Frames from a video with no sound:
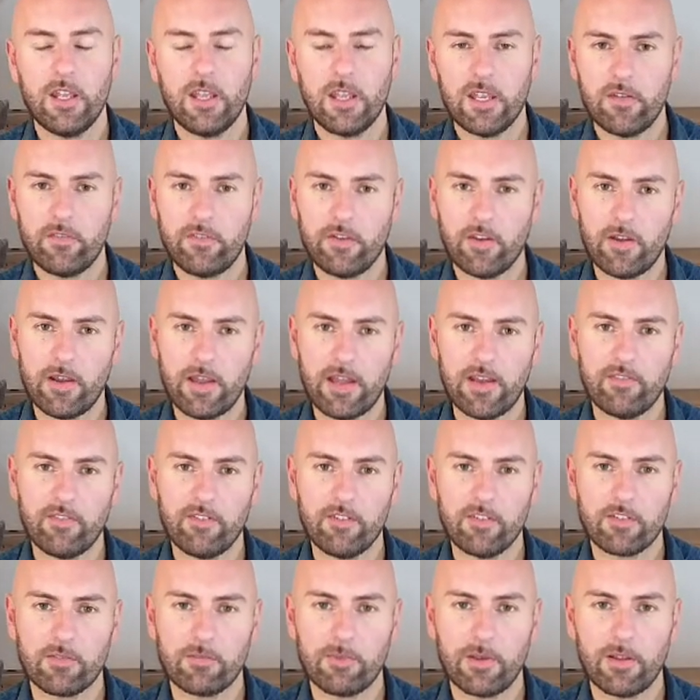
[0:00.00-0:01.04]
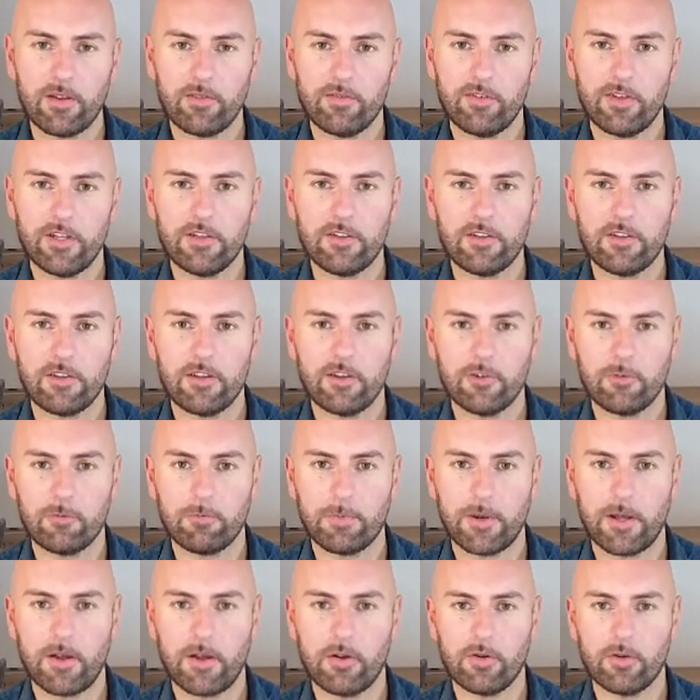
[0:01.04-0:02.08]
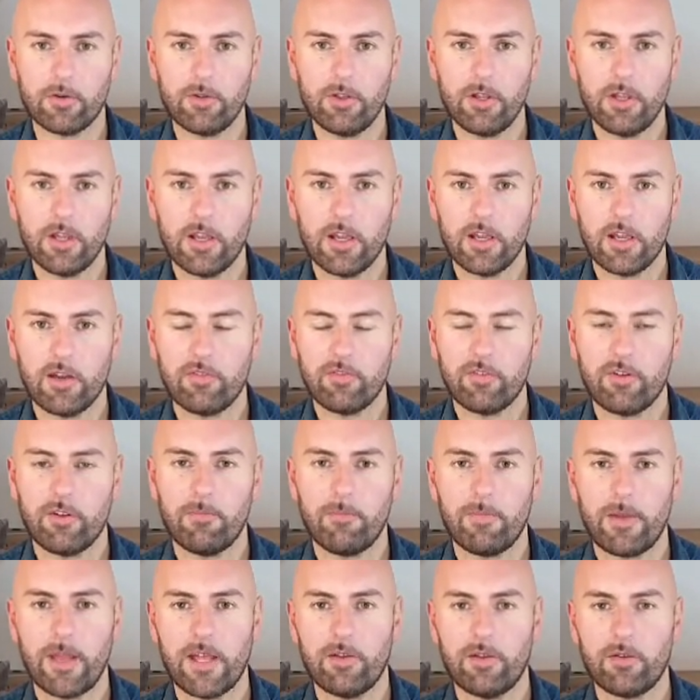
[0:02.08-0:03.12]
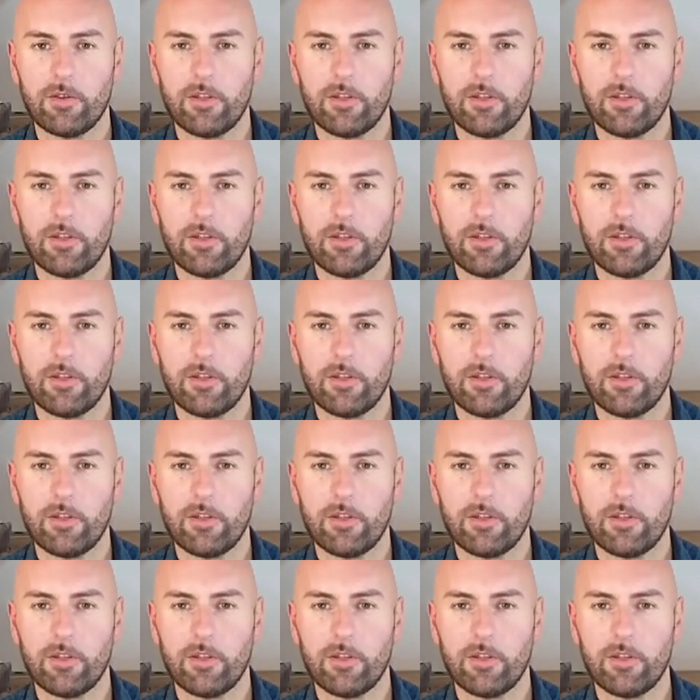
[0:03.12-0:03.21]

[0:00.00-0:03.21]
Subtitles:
if you haven't smelt a vintage bottle of Le Mal,